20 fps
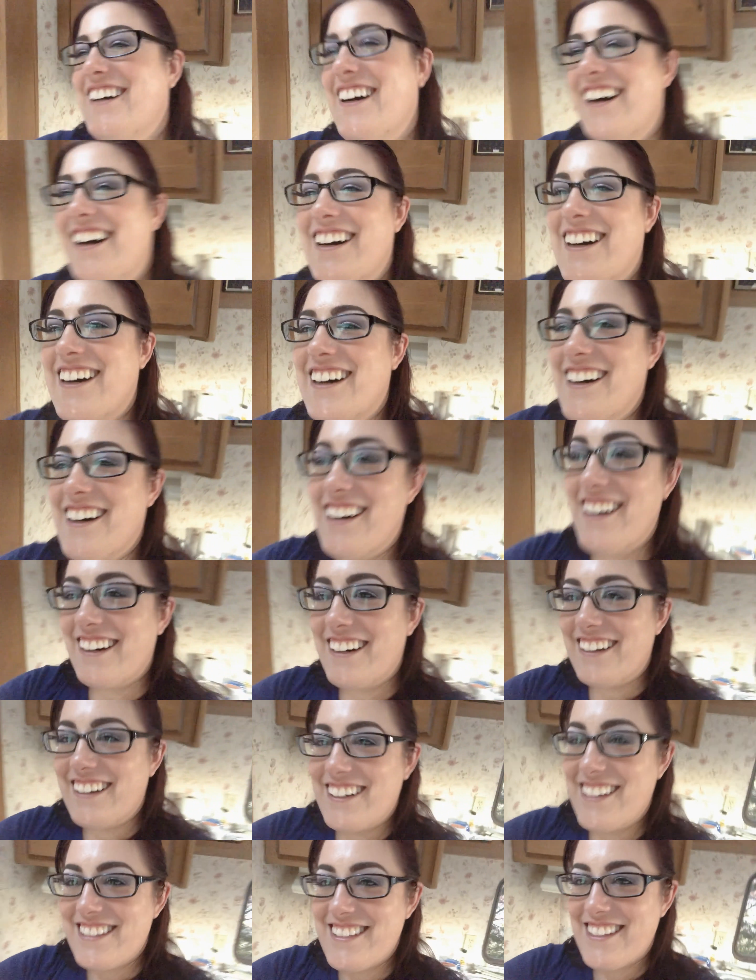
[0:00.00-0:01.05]

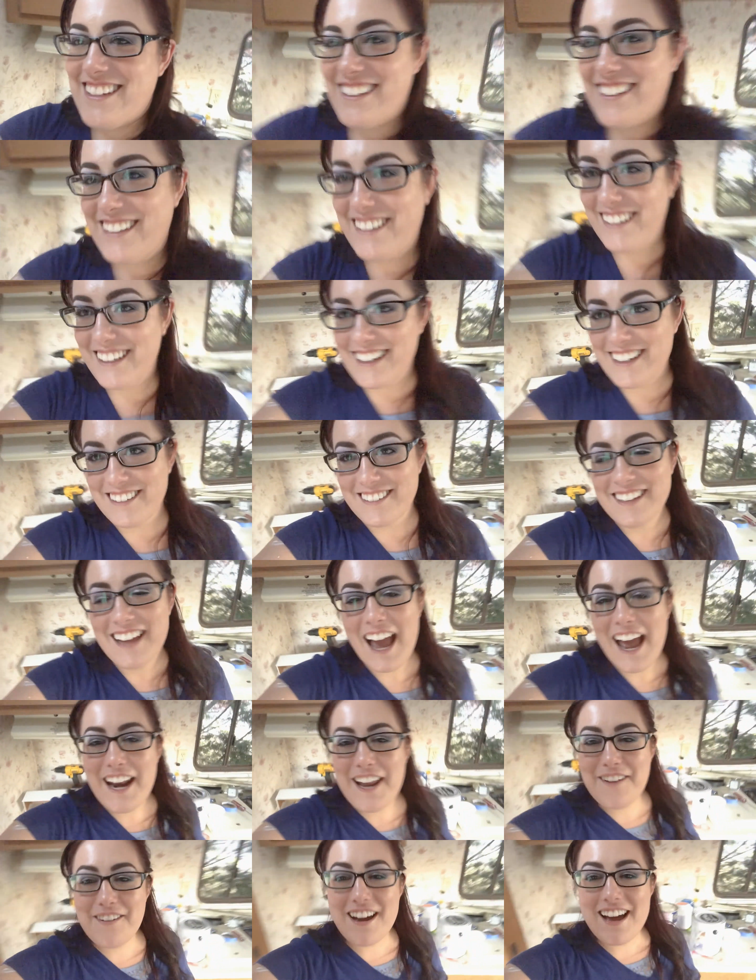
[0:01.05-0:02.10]
Oh, it's all good.
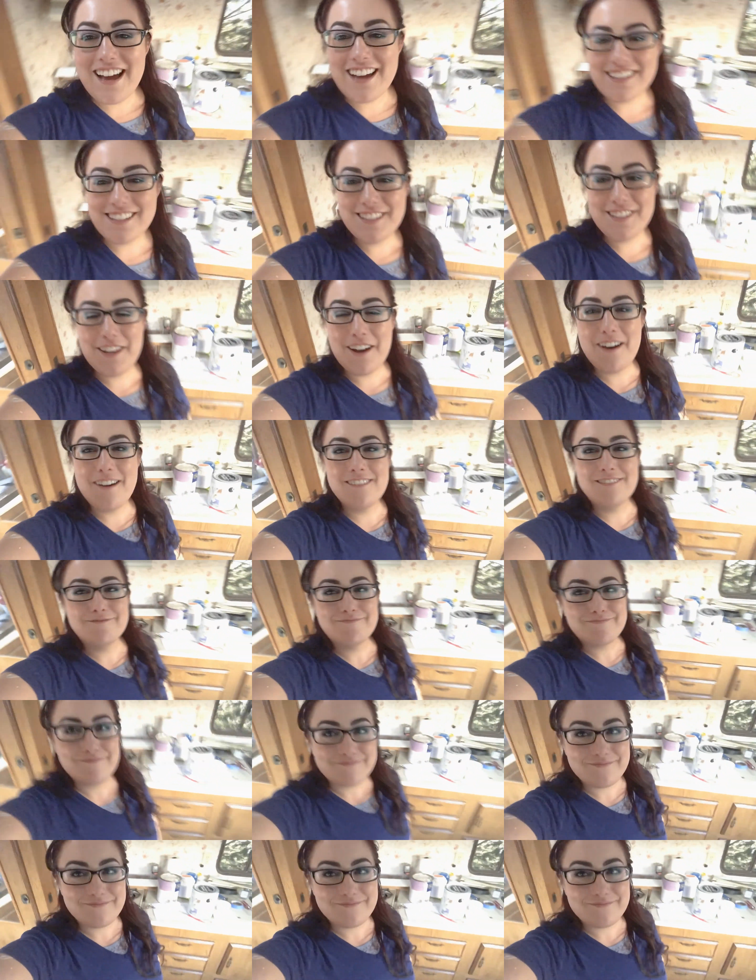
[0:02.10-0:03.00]
Anyway, so